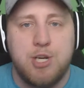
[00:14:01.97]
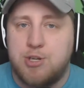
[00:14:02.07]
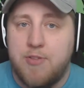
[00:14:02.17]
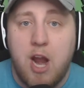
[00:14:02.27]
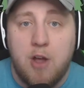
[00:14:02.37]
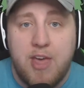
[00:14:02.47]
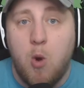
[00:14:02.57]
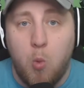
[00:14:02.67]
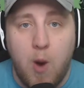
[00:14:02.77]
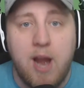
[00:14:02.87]
Are they
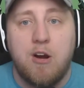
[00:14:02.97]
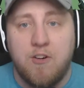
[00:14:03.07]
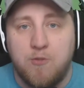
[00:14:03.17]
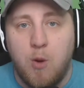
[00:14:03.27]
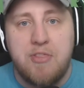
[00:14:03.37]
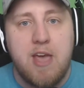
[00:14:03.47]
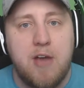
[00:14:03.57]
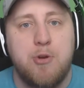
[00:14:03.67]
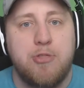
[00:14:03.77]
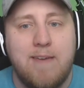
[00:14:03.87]
aware of what the
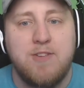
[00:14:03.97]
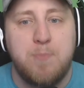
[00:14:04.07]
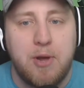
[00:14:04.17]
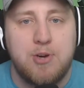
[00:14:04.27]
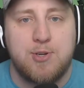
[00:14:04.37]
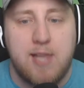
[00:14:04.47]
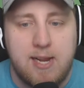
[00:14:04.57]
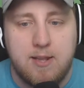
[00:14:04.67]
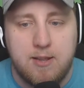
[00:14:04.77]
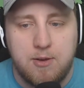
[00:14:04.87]
other Thieves players
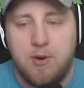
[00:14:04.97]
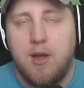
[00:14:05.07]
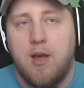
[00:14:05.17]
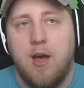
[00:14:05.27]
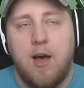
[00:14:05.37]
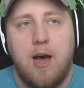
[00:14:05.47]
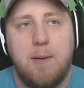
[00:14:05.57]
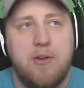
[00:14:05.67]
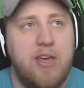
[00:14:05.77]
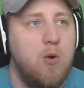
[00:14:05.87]
like to do?
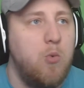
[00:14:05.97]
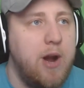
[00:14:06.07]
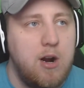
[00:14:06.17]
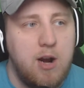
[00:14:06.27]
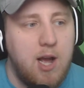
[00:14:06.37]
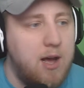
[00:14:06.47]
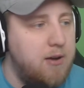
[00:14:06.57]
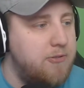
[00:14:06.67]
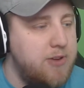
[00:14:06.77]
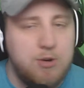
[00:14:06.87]
Are they aware
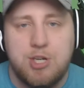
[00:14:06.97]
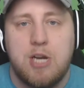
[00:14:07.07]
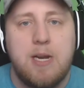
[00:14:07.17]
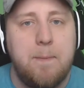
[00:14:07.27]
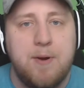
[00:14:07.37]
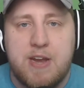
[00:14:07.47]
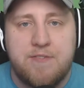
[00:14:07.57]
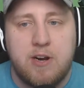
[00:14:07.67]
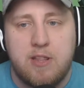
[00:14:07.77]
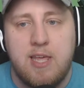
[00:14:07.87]
of, just a number of
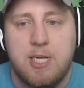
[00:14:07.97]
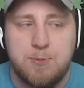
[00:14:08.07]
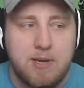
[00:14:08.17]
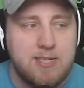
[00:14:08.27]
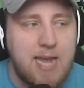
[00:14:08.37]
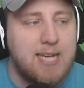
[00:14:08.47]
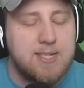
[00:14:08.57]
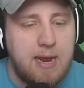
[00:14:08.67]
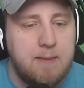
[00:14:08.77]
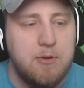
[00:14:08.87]
different things? Because as
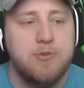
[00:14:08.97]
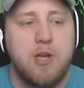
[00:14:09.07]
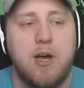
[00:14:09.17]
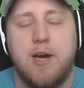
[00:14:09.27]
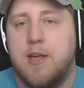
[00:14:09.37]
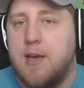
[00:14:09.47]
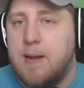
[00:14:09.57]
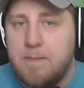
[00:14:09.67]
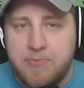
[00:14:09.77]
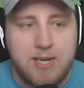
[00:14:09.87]
time goes on,
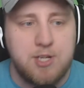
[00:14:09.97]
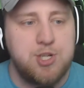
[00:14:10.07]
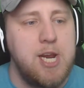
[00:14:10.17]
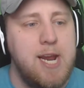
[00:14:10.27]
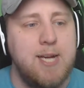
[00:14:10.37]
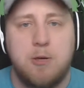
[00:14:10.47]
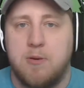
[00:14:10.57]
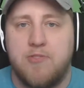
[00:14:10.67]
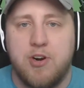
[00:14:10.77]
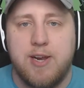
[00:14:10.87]
things change. It could
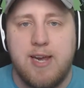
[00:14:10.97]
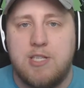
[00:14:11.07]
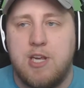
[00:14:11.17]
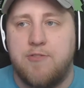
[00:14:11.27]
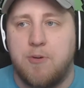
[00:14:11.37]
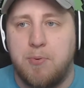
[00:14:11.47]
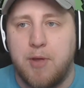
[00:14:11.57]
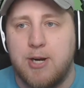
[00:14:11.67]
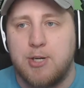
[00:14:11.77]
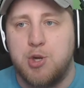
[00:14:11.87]
be very easy for
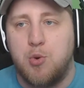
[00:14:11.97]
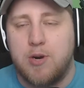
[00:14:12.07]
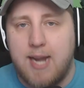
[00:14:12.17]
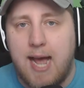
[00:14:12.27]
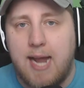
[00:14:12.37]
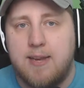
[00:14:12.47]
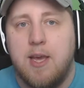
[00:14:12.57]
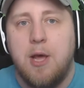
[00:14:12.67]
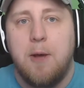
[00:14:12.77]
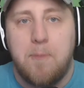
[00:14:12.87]
players who are not
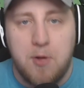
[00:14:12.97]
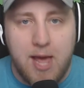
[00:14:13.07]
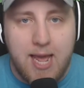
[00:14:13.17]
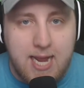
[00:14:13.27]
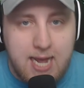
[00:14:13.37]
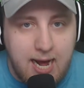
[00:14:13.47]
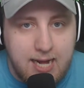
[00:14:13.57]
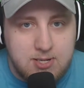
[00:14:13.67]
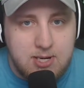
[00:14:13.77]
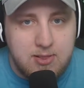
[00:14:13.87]
playing
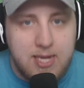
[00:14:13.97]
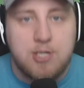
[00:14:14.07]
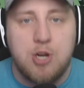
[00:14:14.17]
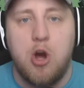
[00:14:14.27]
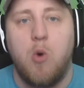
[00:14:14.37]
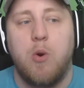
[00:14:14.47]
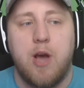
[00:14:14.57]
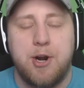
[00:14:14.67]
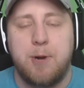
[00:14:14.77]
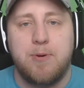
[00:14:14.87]
constantly to know
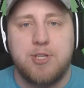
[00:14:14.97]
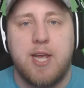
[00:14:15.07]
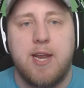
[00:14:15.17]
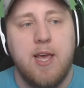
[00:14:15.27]
100%,